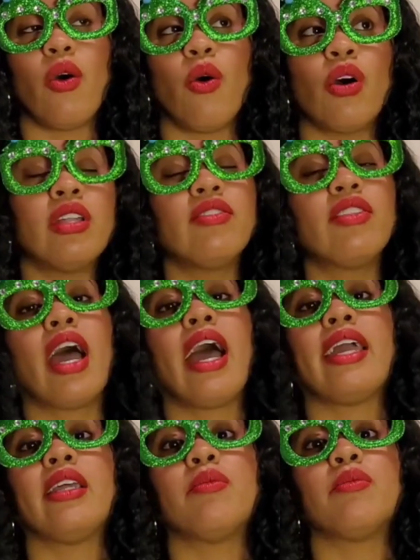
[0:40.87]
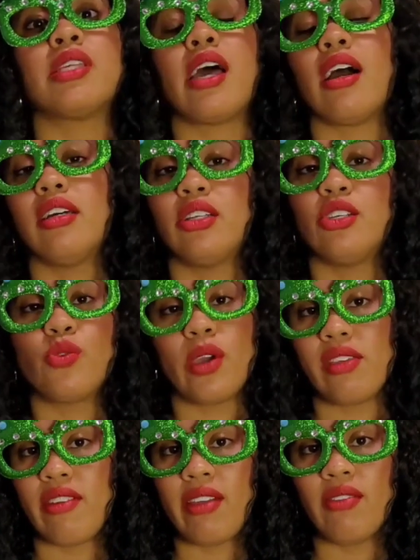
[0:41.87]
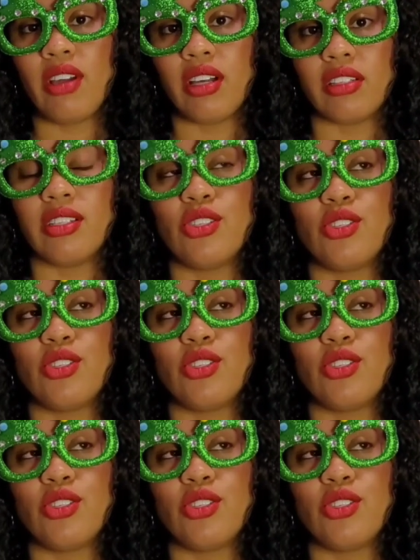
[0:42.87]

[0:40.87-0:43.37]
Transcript: All of the items are under $25,